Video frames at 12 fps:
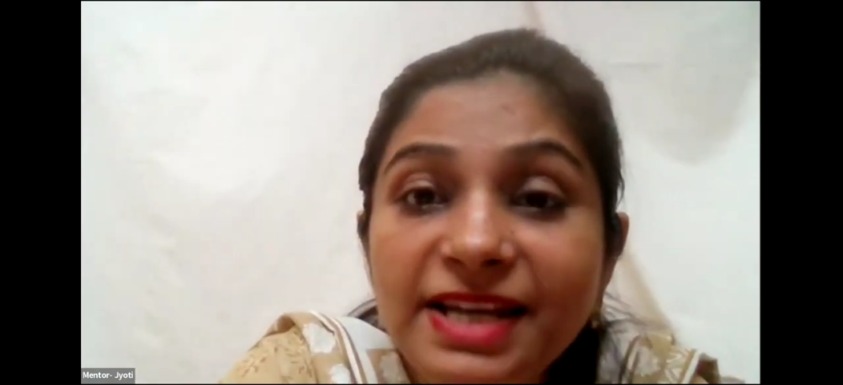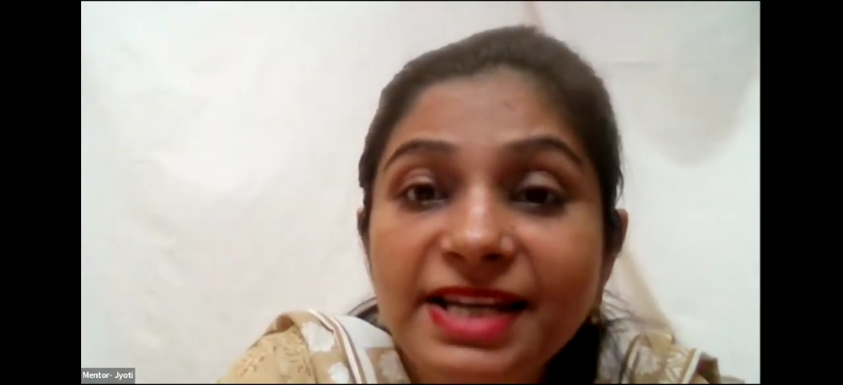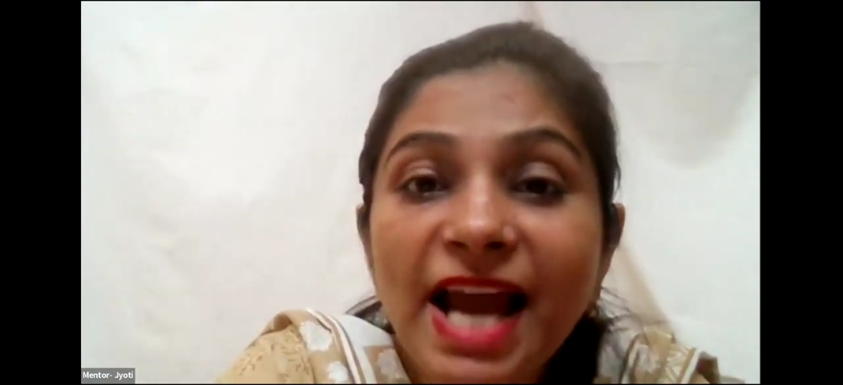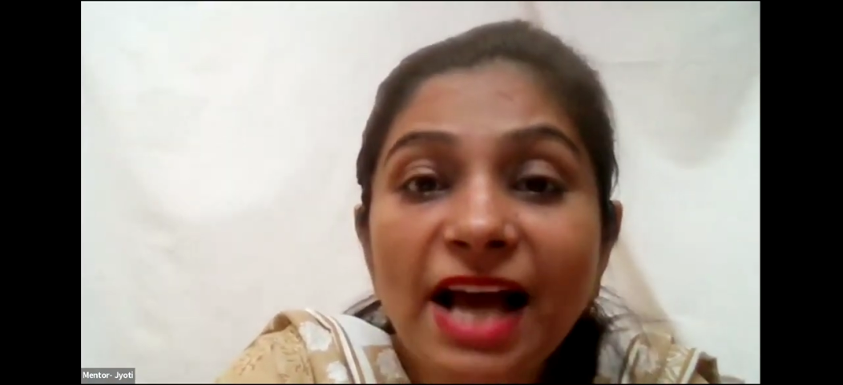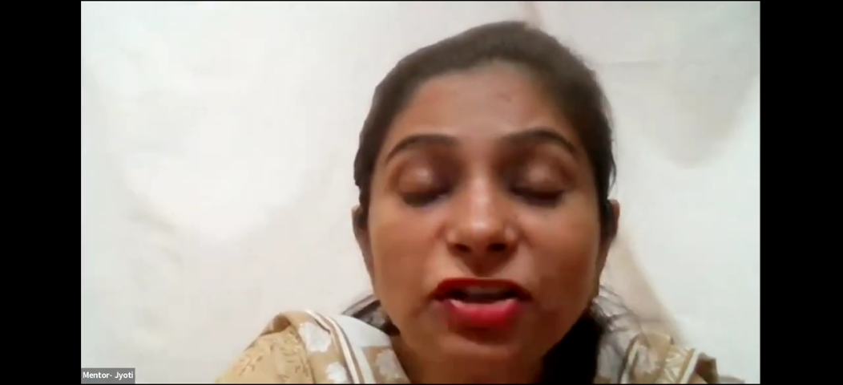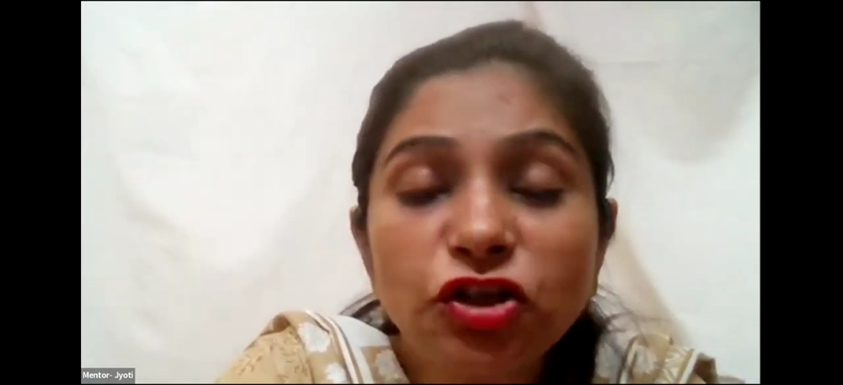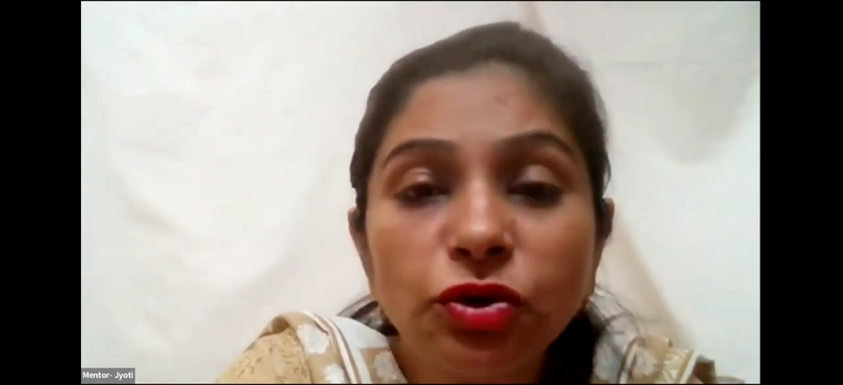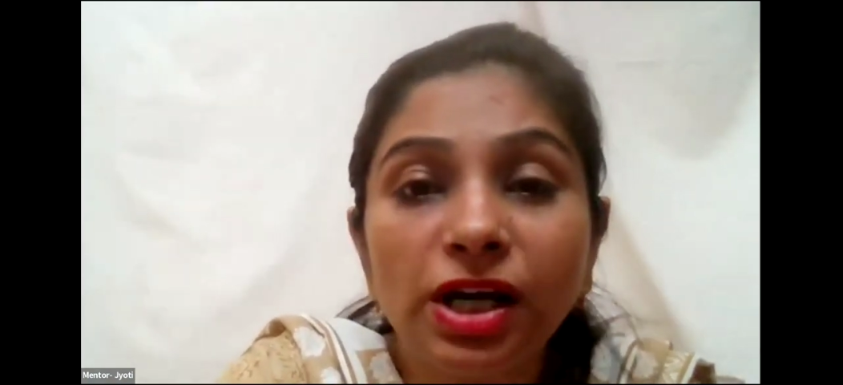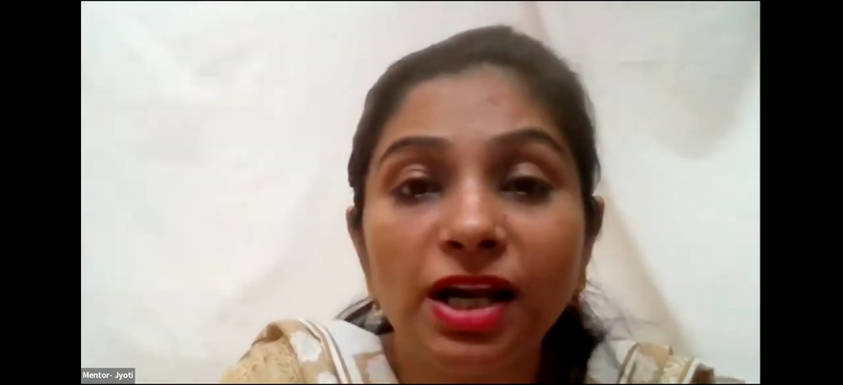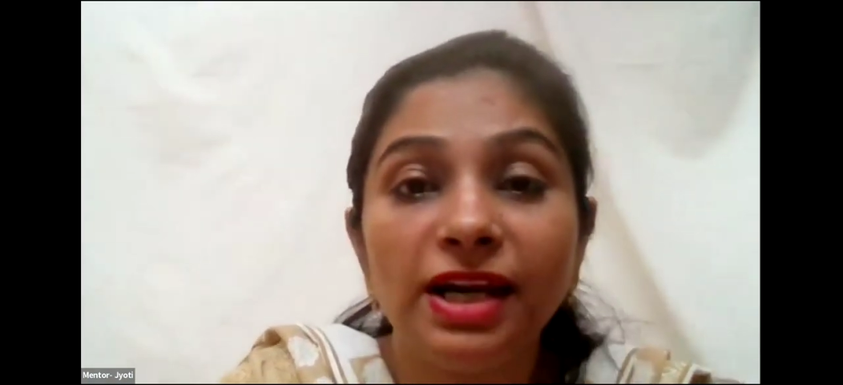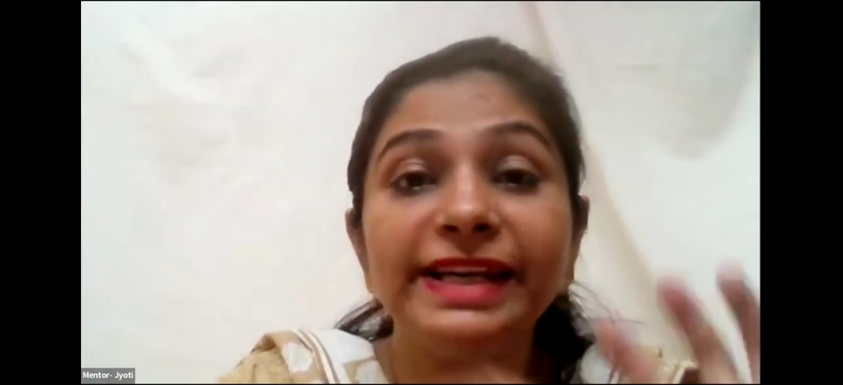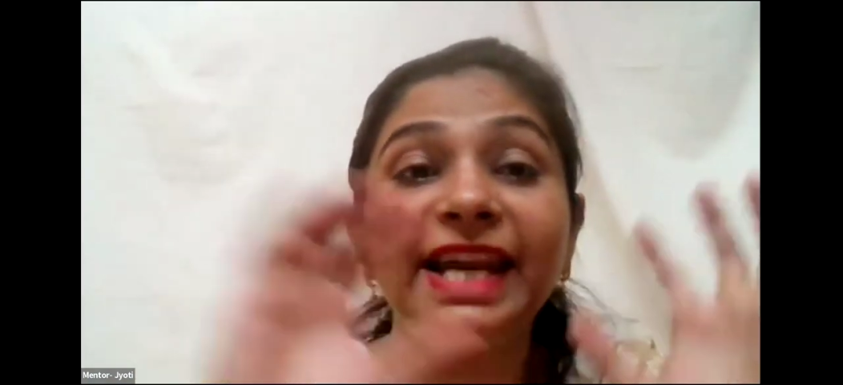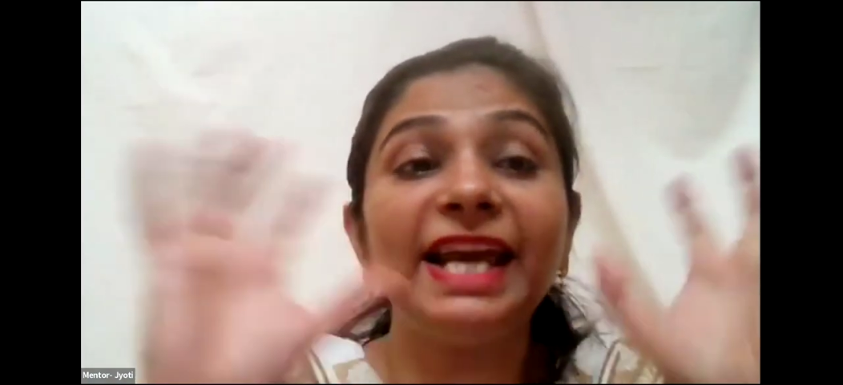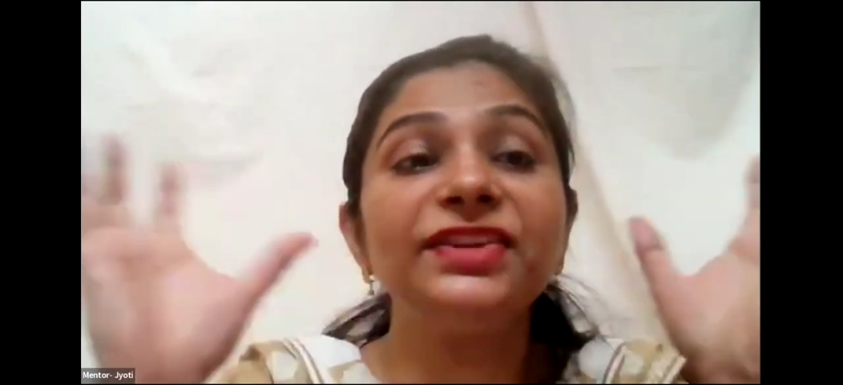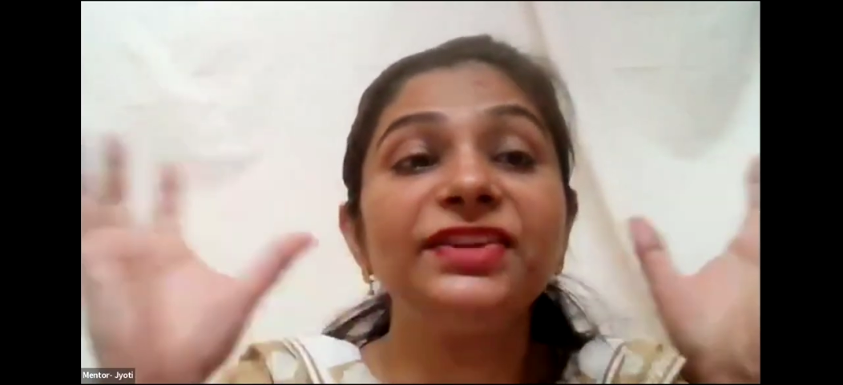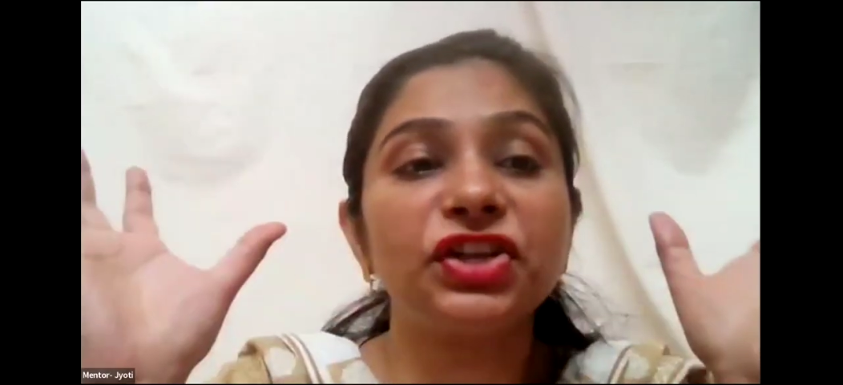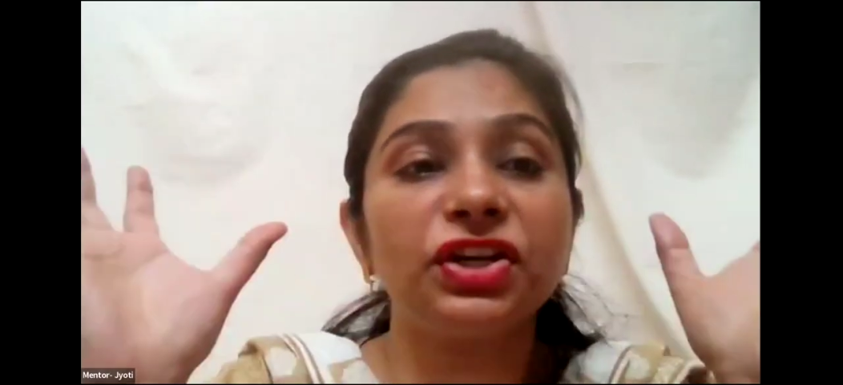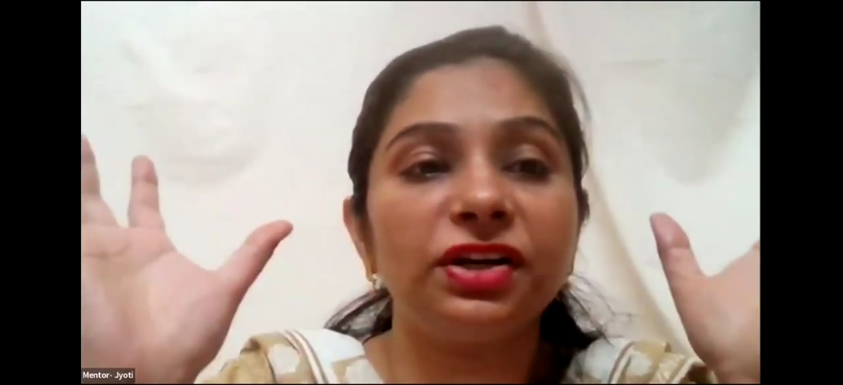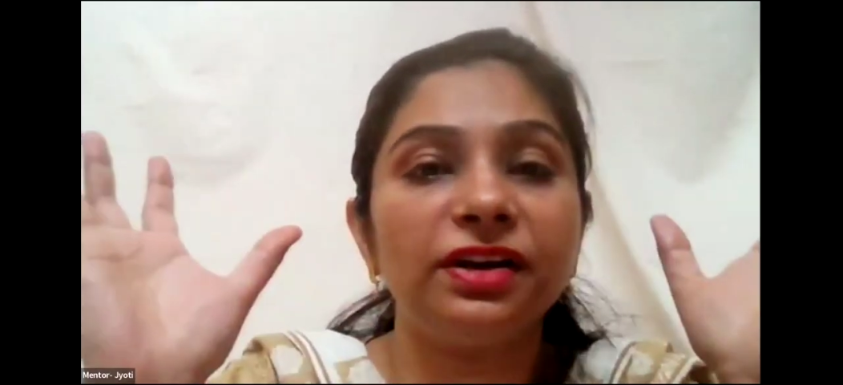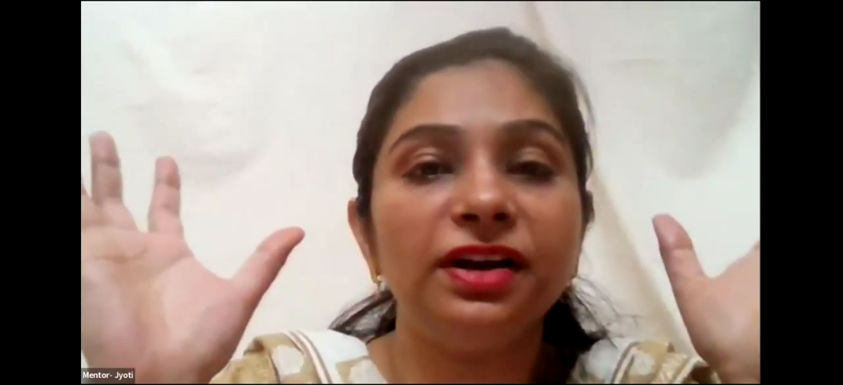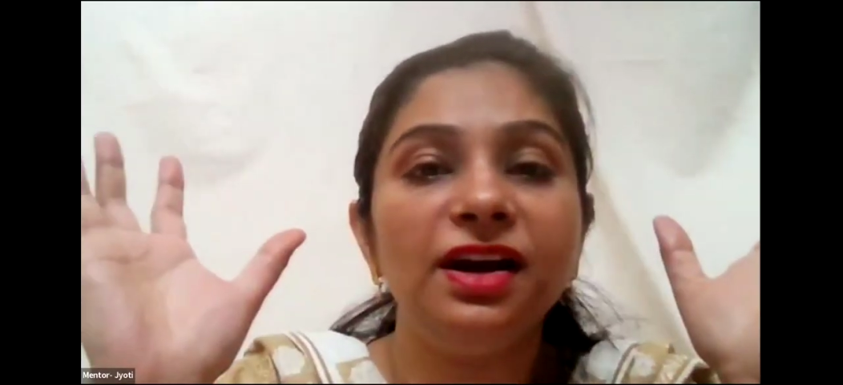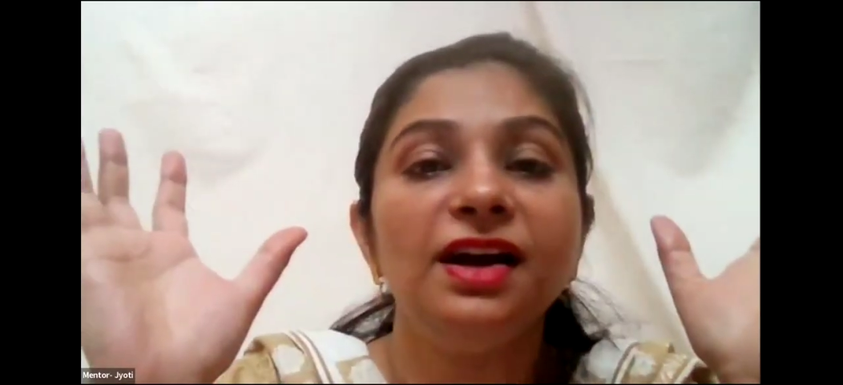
Natural, nature,